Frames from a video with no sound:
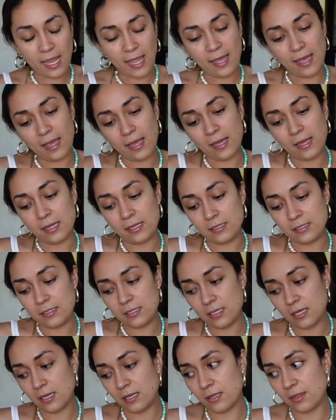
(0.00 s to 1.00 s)

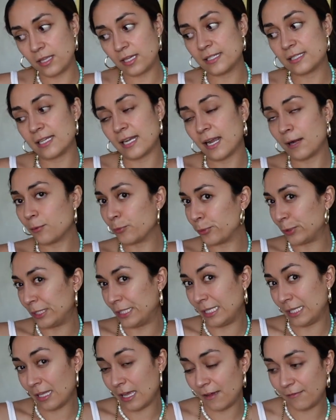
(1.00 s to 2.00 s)
and things that I
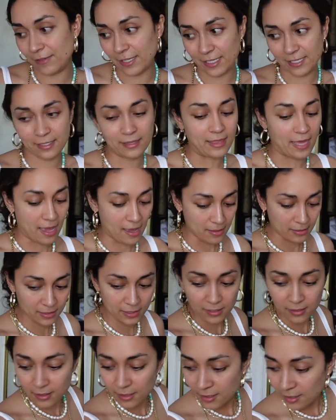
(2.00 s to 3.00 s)
really love, like
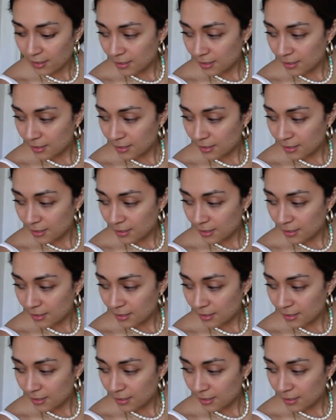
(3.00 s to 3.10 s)
that